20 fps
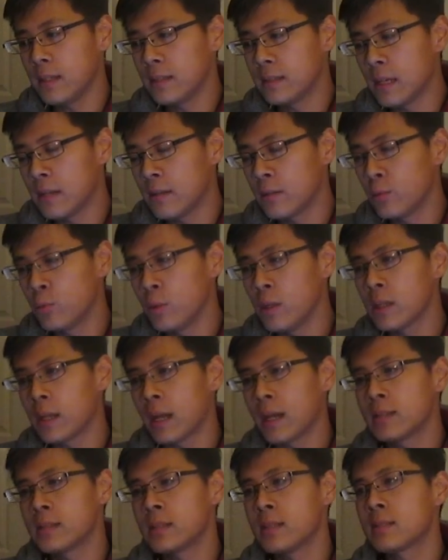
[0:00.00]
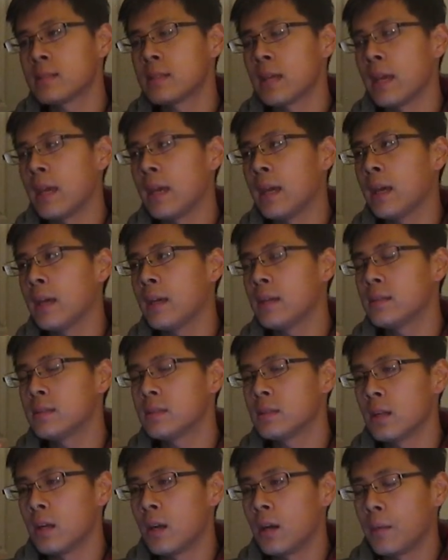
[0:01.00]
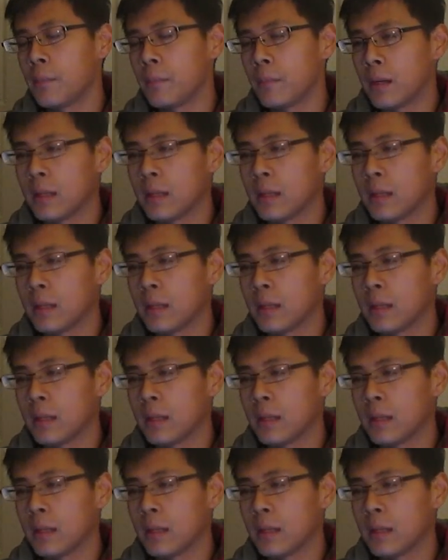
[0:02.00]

they realize this and um,